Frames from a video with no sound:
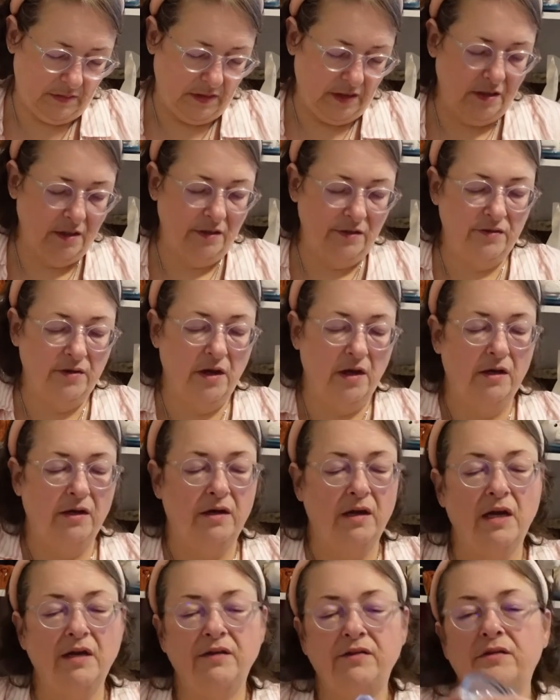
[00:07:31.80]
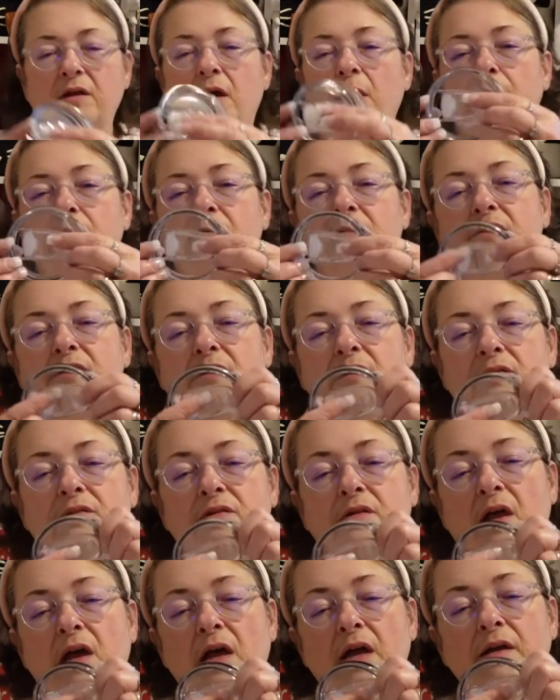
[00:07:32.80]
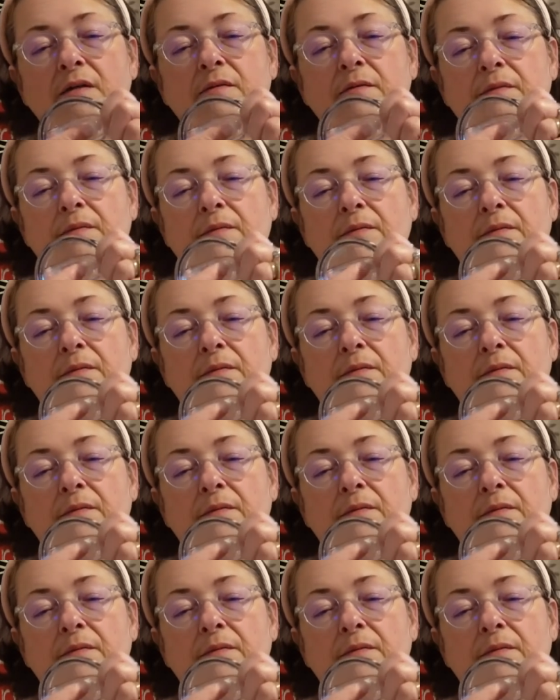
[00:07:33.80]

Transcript: Then it's got a nice top with a slide